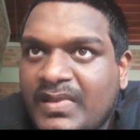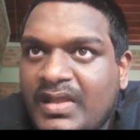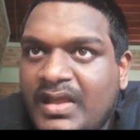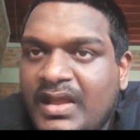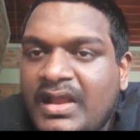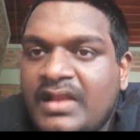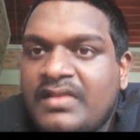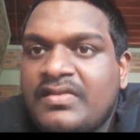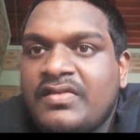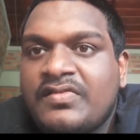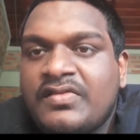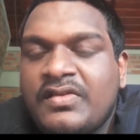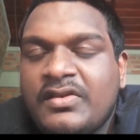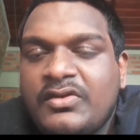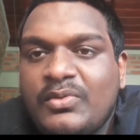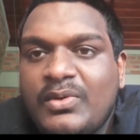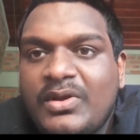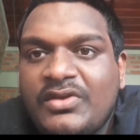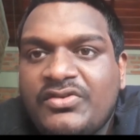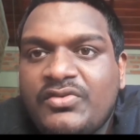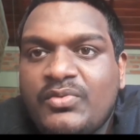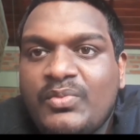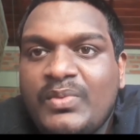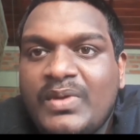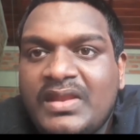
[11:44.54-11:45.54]
It's a
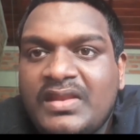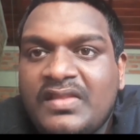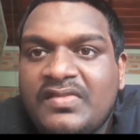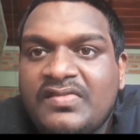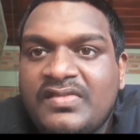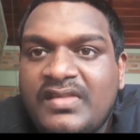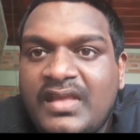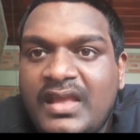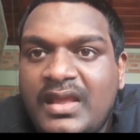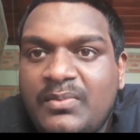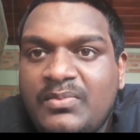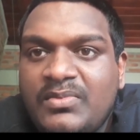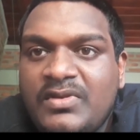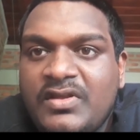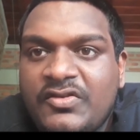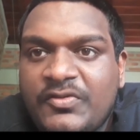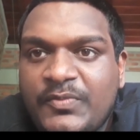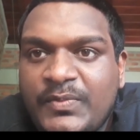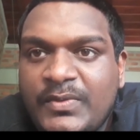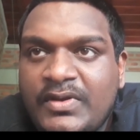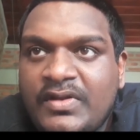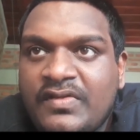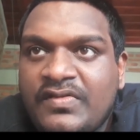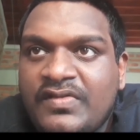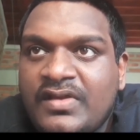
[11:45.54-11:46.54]
situation where the same
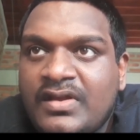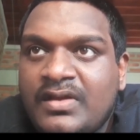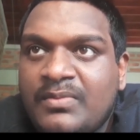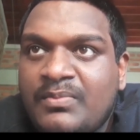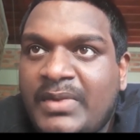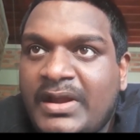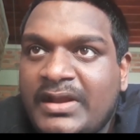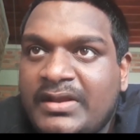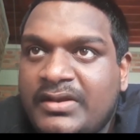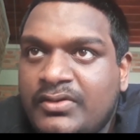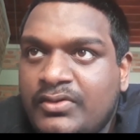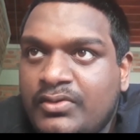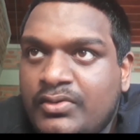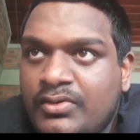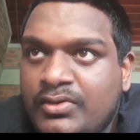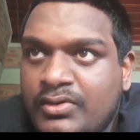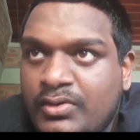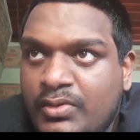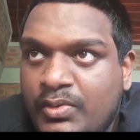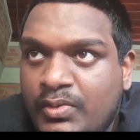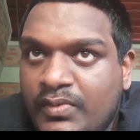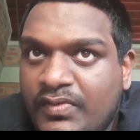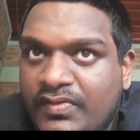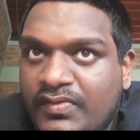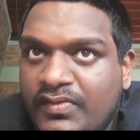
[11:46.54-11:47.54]
dispute is heard by two
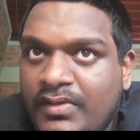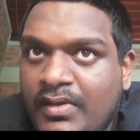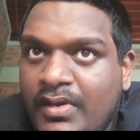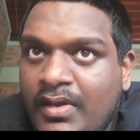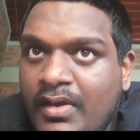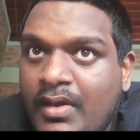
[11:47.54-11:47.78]
courts,